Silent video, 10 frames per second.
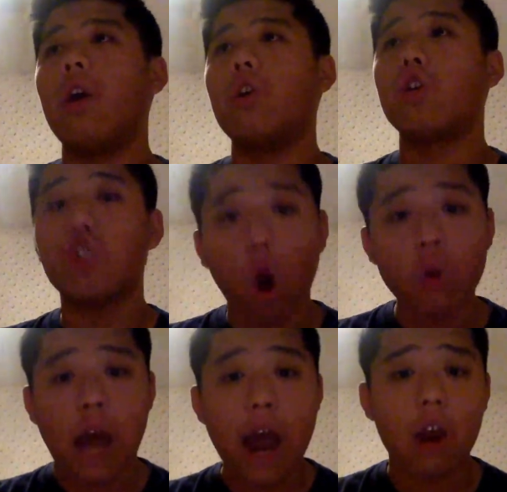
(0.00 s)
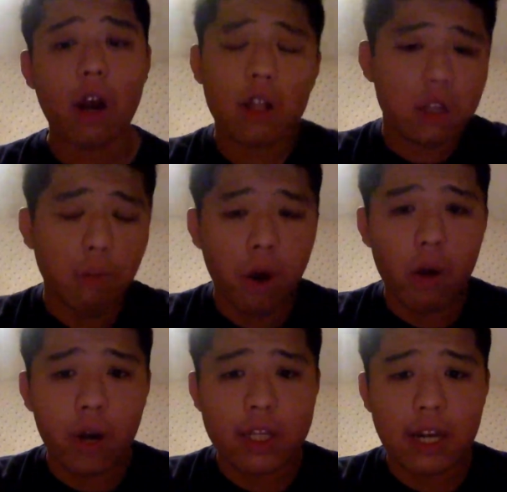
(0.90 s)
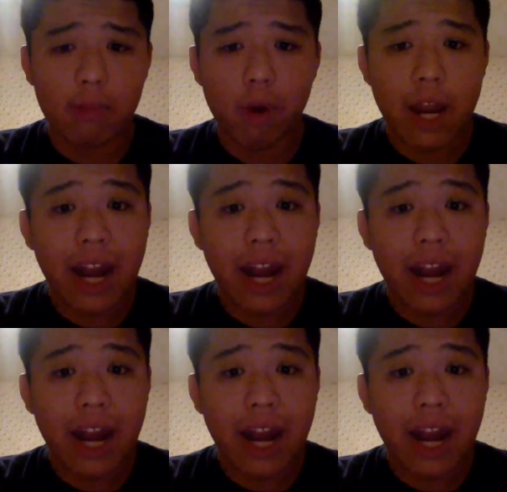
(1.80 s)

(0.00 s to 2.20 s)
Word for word: so tired uh, to the point I want to take a break.